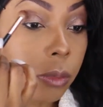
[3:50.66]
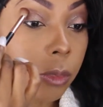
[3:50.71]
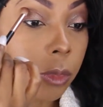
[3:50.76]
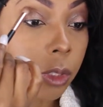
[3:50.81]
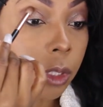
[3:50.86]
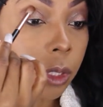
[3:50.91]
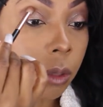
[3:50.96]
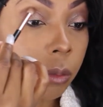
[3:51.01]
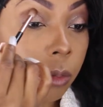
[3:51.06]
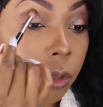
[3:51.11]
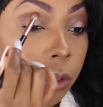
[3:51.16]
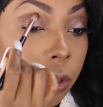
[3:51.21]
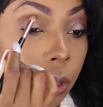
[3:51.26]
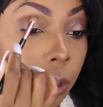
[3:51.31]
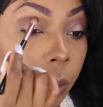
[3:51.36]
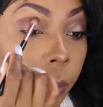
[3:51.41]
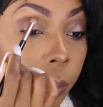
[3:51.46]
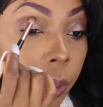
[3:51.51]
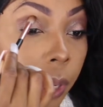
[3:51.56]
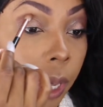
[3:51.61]
And I'm just
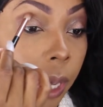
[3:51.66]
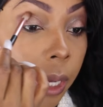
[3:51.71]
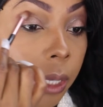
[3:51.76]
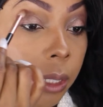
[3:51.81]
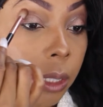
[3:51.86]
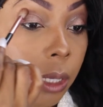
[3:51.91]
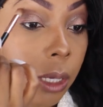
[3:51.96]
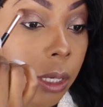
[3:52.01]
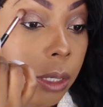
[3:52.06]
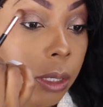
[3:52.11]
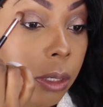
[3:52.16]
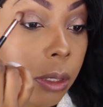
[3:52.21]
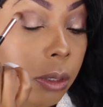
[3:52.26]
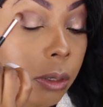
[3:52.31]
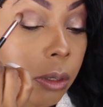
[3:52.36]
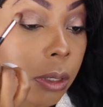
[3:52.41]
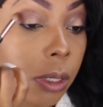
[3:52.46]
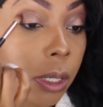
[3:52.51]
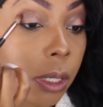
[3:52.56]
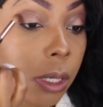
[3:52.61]
going to pack that
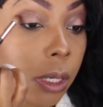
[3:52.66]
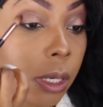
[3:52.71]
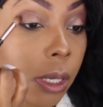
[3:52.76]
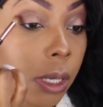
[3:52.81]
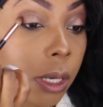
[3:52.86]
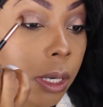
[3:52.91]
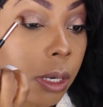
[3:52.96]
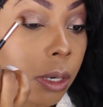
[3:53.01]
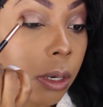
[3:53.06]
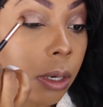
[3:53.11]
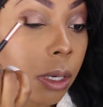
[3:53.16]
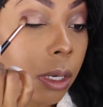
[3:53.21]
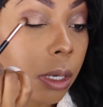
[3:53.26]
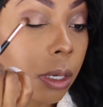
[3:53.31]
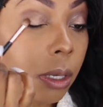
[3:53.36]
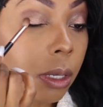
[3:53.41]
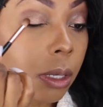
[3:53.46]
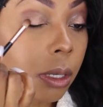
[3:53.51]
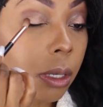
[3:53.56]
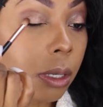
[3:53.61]
color in there.
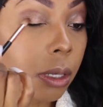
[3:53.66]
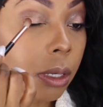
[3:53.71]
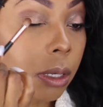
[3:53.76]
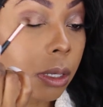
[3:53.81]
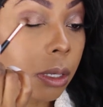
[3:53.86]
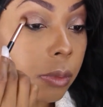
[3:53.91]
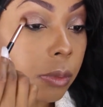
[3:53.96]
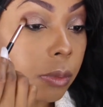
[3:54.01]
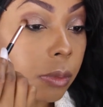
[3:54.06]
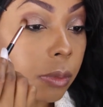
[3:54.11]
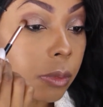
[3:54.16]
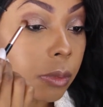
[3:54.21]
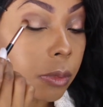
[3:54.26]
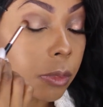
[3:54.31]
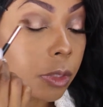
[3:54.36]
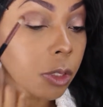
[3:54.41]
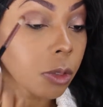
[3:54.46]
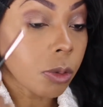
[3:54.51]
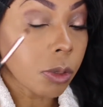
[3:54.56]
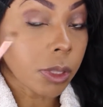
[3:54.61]

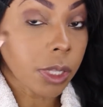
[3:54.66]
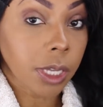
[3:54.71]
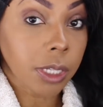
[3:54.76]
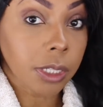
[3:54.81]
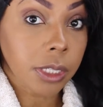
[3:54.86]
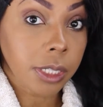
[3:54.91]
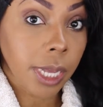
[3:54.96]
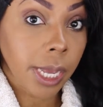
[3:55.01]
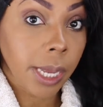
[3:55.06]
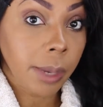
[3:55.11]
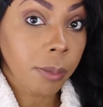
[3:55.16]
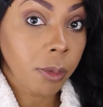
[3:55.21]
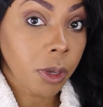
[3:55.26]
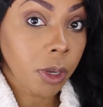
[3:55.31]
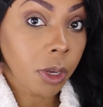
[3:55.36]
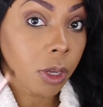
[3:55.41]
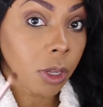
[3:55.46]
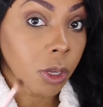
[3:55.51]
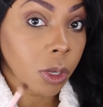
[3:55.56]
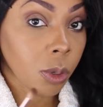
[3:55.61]
With that same
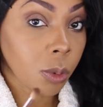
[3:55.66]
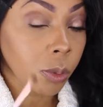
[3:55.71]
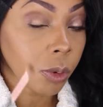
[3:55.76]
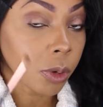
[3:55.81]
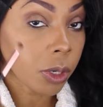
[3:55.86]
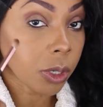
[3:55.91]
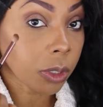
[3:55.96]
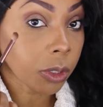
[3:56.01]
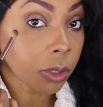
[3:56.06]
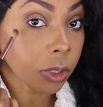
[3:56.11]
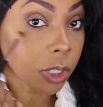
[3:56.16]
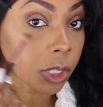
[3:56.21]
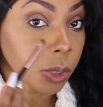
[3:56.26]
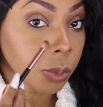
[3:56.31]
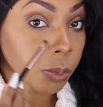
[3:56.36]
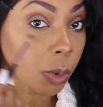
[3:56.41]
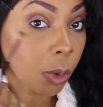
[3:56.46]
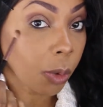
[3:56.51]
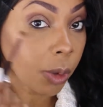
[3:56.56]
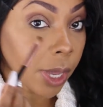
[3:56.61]
color, we're going to
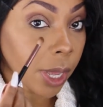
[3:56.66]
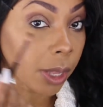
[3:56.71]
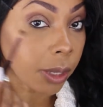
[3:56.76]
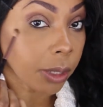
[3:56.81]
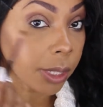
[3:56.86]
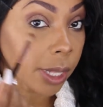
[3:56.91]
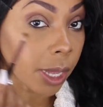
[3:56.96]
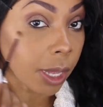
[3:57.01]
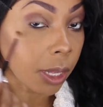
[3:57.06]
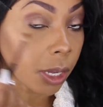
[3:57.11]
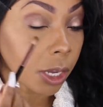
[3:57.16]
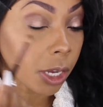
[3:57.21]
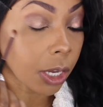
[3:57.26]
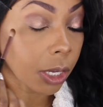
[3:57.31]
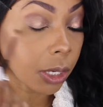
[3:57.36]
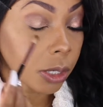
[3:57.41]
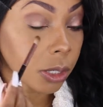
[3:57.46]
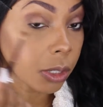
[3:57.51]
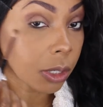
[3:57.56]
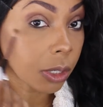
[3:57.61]
smoke out that
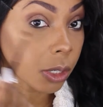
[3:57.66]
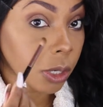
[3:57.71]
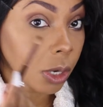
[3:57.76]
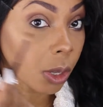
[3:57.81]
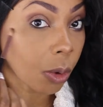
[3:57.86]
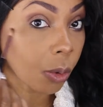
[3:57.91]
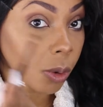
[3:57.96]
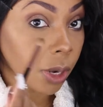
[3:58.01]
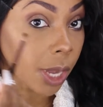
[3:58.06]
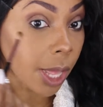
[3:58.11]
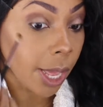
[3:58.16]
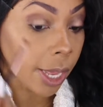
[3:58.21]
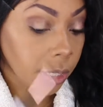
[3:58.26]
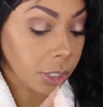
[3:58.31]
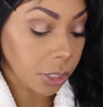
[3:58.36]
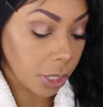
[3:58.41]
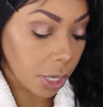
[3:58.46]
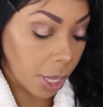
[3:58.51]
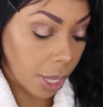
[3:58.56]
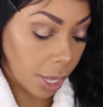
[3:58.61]
lower
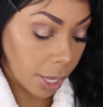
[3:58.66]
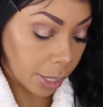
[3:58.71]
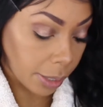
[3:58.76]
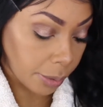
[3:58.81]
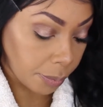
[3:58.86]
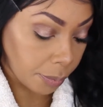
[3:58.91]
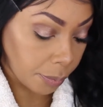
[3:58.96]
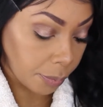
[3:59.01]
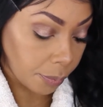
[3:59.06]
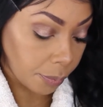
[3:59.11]
lash line.